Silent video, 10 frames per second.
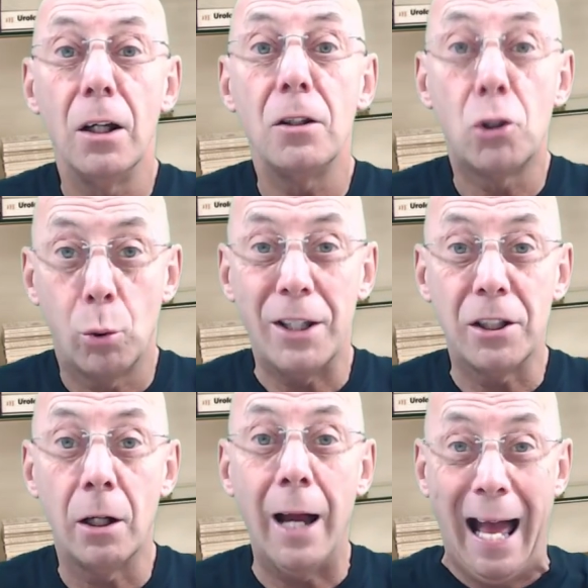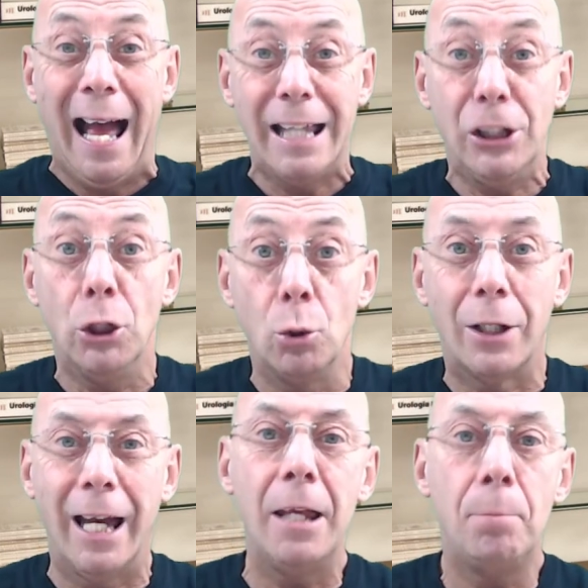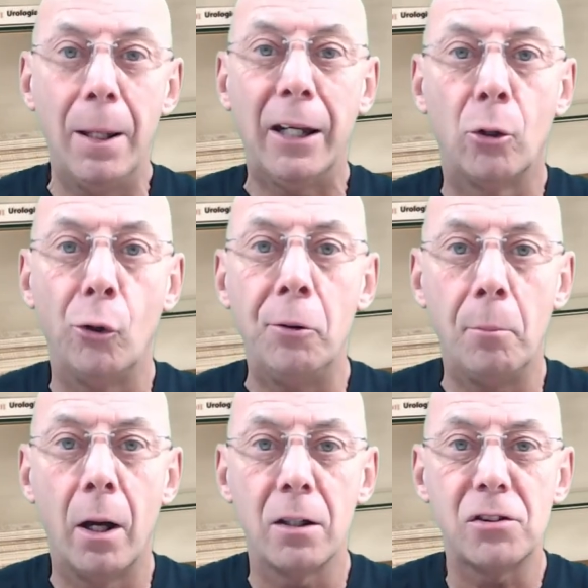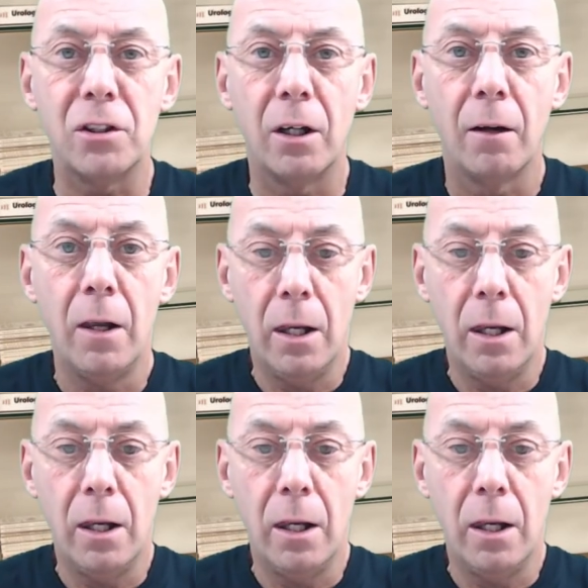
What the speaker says: Twitter at UKBitcoin Master.